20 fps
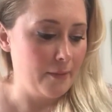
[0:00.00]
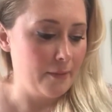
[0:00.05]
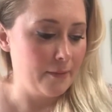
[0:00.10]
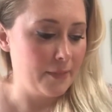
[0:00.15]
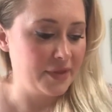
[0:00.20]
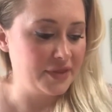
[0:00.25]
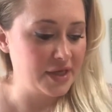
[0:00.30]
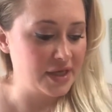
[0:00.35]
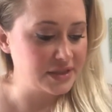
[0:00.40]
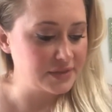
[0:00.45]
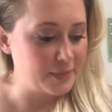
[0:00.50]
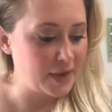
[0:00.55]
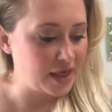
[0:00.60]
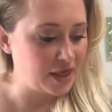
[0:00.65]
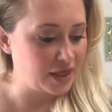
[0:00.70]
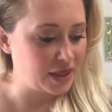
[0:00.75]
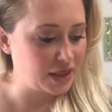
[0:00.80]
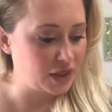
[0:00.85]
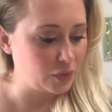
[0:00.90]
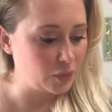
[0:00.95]
But that's my
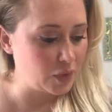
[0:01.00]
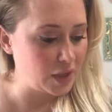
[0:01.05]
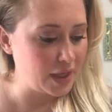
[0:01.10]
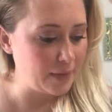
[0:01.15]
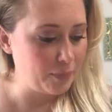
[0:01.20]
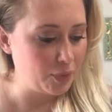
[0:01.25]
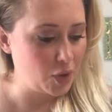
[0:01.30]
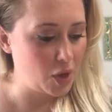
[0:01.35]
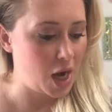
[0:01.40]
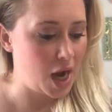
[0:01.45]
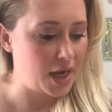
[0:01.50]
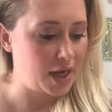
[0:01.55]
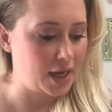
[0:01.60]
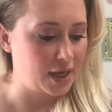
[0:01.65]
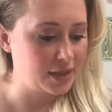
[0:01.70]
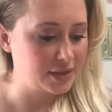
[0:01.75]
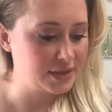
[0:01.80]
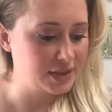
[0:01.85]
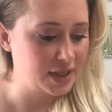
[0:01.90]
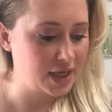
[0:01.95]

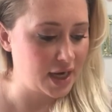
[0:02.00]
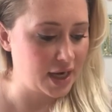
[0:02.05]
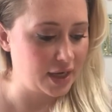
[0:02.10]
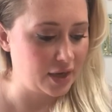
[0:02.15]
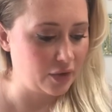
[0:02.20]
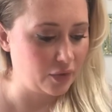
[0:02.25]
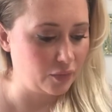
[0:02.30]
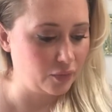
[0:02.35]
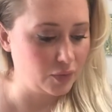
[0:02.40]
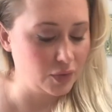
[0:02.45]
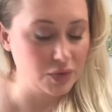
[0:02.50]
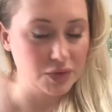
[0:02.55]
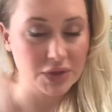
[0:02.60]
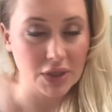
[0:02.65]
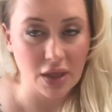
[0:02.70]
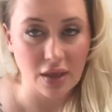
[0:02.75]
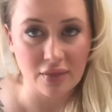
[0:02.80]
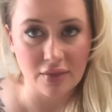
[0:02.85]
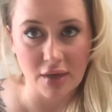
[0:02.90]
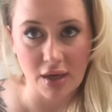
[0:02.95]
3-product kind of
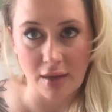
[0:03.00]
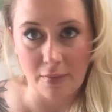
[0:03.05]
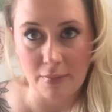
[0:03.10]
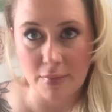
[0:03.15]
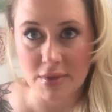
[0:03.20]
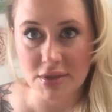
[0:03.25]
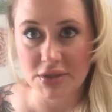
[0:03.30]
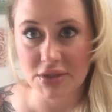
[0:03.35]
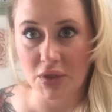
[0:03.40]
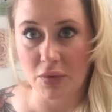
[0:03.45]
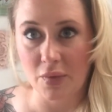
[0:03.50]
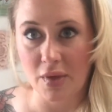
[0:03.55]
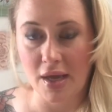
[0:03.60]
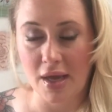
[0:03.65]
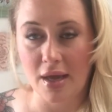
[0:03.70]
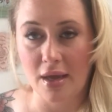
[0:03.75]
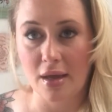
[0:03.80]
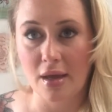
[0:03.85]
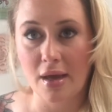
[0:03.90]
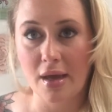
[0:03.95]
routine that I've been
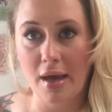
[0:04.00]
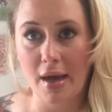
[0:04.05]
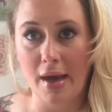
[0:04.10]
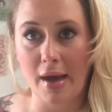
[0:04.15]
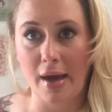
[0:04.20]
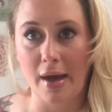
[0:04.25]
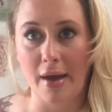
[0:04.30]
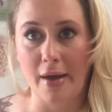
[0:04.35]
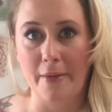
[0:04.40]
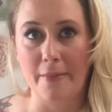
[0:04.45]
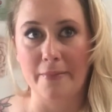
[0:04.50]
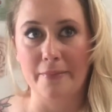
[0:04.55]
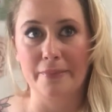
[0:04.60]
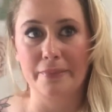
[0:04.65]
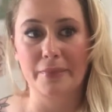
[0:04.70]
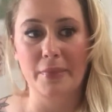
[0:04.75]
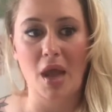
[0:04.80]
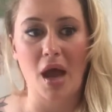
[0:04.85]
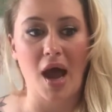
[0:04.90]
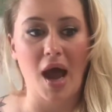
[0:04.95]
doing.
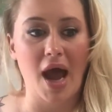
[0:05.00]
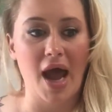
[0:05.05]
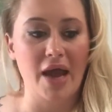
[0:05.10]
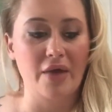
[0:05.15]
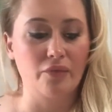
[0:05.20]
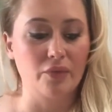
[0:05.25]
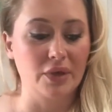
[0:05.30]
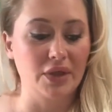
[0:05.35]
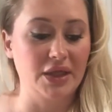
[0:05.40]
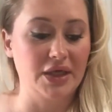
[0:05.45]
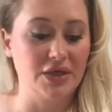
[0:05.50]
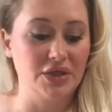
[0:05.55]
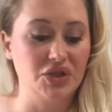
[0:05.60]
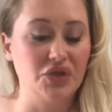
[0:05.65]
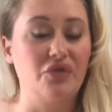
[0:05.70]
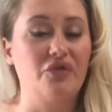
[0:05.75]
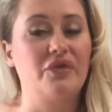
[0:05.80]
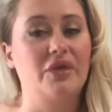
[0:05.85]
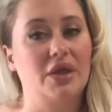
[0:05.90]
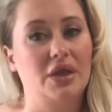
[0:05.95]
I really
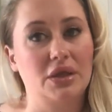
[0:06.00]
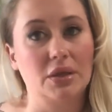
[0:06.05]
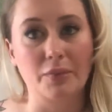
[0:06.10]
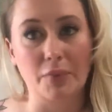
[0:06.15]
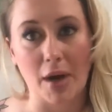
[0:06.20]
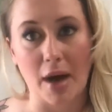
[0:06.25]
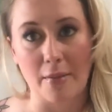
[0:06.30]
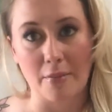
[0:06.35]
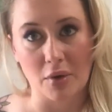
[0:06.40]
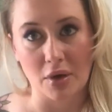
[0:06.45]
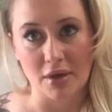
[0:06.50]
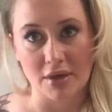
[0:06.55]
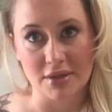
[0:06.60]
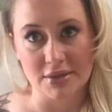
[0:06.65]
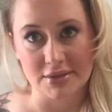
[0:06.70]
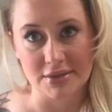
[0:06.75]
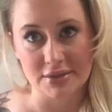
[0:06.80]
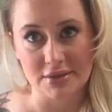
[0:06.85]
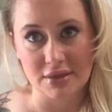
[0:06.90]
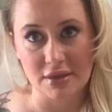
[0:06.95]
do feel like the primer is
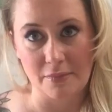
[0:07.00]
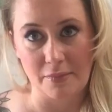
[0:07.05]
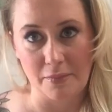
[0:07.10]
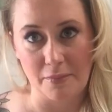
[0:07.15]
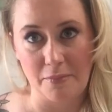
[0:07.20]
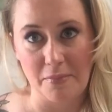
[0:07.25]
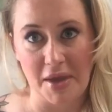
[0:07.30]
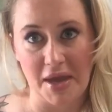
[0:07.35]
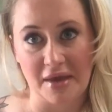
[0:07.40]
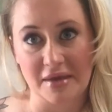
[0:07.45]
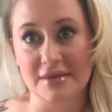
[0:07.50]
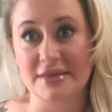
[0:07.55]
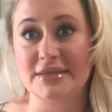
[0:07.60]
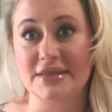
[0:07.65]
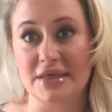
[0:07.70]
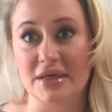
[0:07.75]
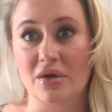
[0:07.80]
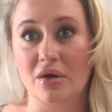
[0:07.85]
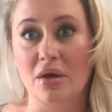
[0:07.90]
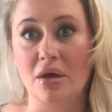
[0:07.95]
the biggest
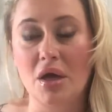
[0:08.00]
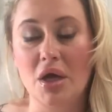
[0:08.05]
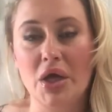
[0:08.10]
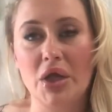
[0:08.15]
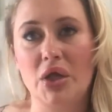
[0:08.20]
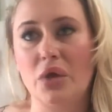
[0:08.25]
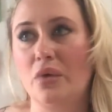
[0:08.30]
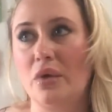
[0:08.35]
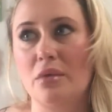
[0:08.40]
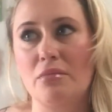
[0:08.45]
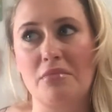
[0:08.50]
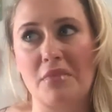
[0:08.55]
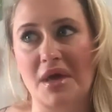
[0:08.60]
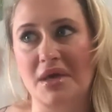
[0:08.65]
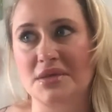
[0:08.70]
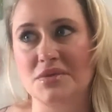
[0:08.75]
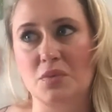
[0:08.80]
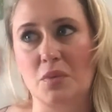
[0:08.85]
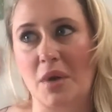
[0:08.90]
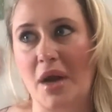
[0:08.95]
deal. You can
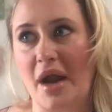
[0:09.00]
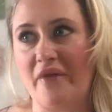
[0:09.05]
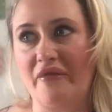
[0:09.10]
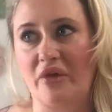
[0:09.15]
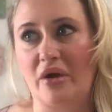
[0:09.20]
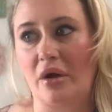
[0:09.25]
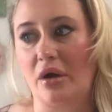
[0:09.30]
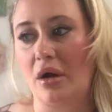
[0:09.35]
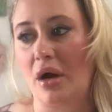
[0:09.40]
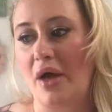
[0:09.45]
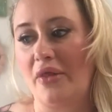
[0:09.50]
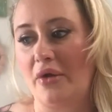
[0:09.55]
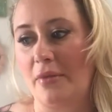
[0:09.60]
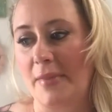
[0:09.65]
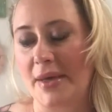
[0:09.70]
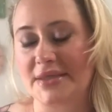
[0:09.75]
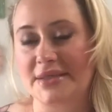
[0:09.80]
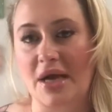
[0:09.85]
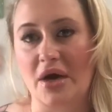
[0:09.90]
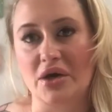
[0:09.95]
mix whatever other
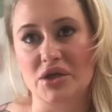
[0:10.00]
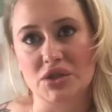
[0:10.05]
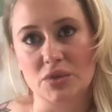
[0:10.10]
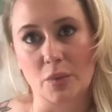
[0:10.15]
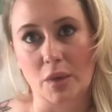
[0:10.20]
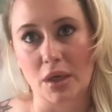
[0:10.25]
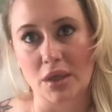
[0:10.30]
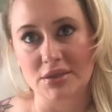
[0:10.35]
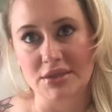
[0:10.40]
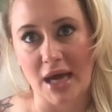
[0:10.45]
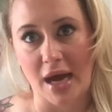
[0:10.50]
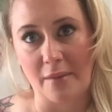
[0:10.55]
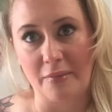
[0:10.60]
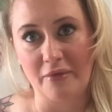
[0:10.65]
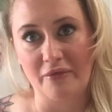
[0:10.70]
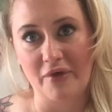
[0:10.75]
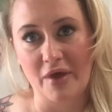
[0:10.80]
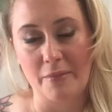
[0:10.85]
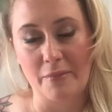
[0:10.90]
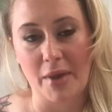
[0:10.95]
mascaras you want on top
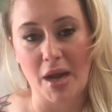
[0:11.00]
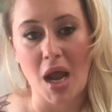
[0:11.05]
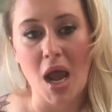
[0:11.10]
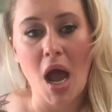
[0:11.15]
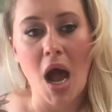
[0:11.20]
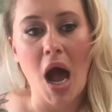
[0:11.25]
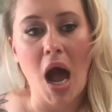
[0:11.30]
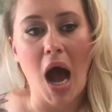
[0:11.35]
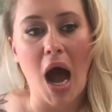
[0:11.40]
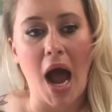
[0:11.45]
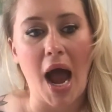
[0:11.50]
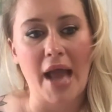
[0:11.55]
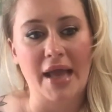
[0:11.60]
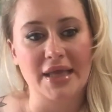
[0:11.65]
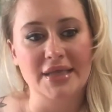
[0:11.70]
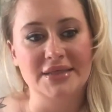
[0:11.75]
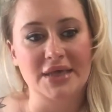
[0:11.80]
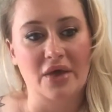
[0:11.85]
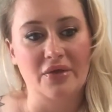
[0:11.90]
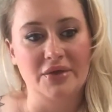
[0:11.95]
of it, but I
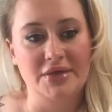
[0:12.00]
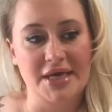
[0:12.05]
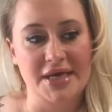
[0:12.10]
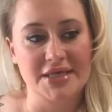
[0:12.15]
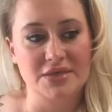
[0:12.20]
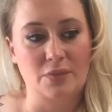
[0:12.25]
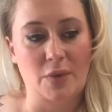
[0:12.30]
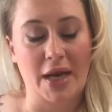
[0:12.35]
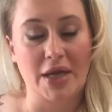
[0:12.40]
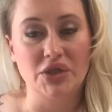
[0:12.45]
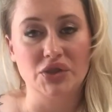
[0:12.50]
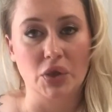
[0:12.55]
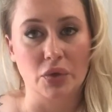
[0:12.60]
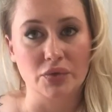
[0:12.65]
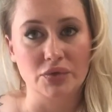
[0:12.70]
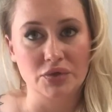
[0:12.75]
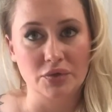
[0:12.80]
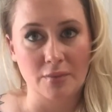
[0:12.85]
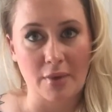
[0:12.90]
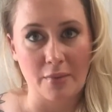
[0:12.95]
can tell the days when I
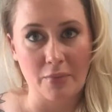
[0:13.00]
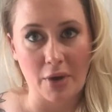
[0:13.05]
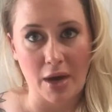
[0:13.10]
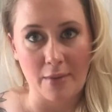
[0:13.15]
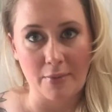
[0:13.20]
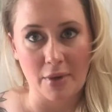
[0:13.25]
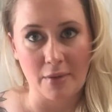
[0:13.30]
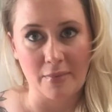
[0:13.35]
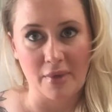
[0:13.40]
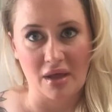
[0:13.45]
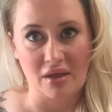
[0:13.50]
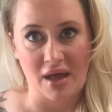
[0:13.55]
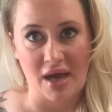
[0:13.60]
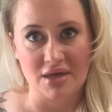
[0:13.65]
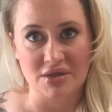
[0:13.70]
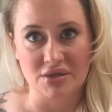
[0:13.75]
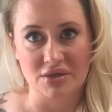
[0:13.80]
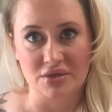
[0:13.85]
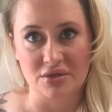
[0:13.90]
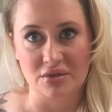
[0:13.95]
don't do my primer, my
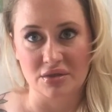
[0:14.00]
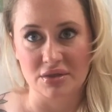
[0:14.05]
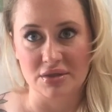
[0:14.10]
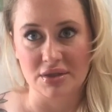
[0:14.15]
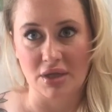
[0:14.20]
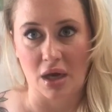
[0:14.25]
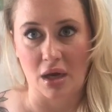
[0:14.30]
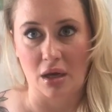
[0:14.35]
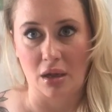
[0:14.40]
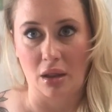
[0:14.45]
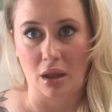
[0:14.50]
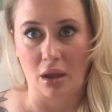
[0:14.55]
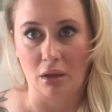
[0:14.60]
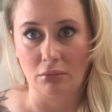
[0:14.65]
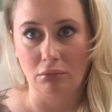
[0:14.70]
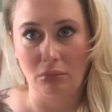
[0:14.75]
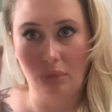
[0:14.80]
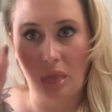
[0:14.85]
lashes are just kind of like,